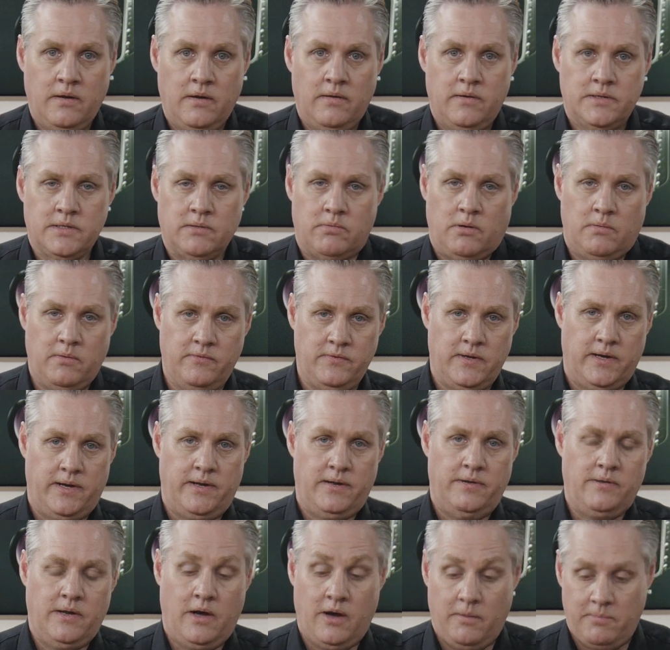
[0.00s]
So what we've
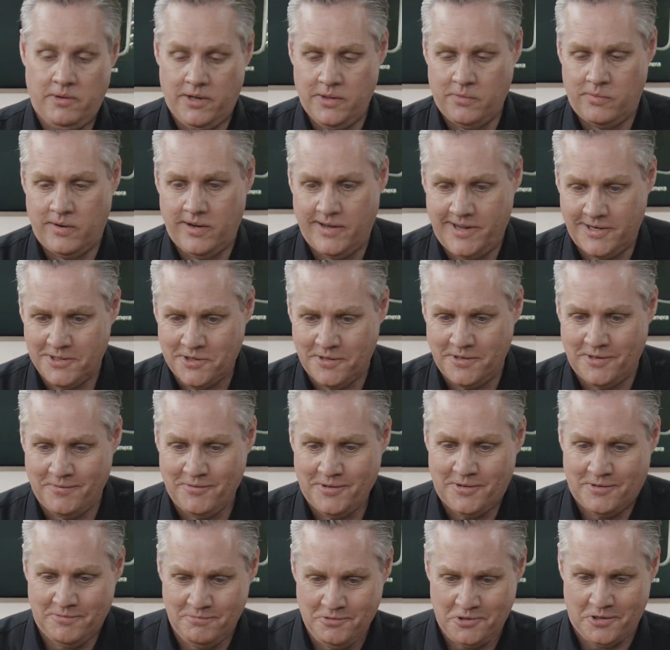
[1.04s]
done, oh, by the way, actually, I've
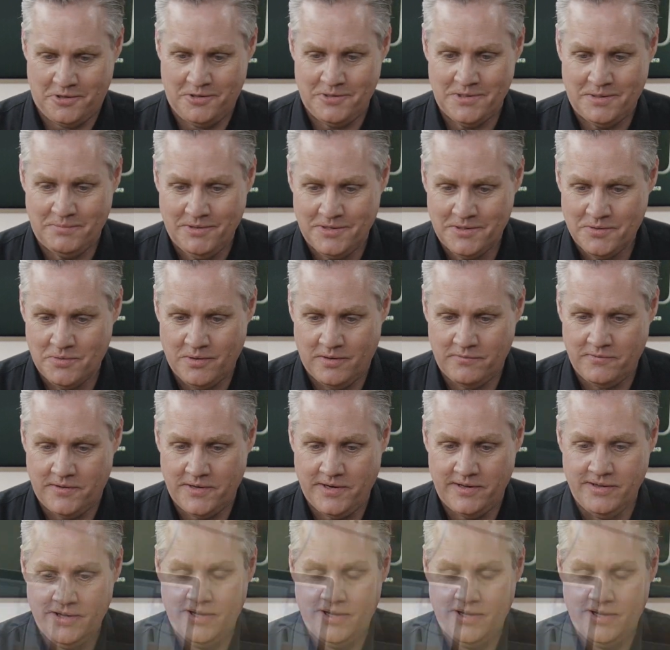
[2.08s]
got to show you something that's quite funny.